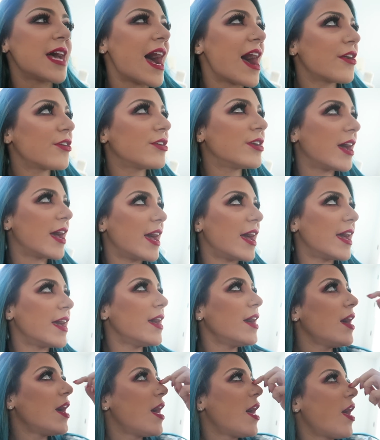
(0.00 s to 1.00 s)

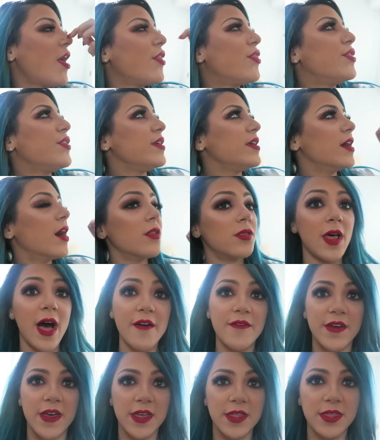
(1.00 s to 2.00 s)
Saturday the
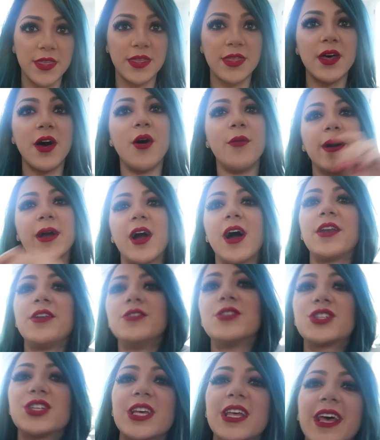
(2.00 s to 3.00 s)
eleventh. Oh my god,
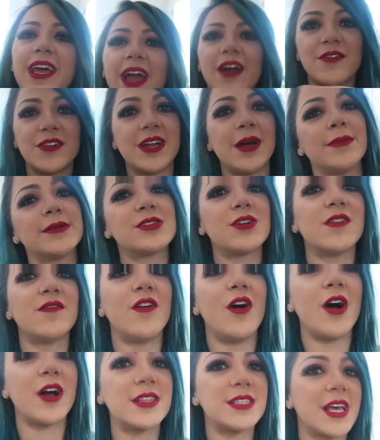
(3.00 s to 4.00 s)
usually like every time I start a
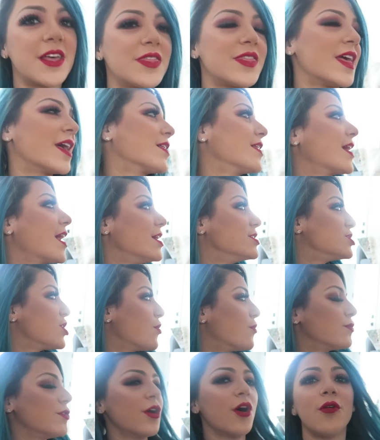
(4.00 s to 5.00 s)
vlog it's like a thing, like I
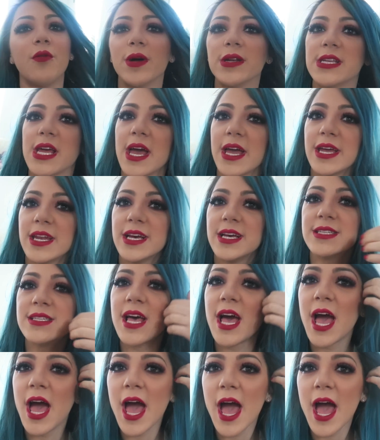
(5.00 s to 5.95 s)
don't know what day it is.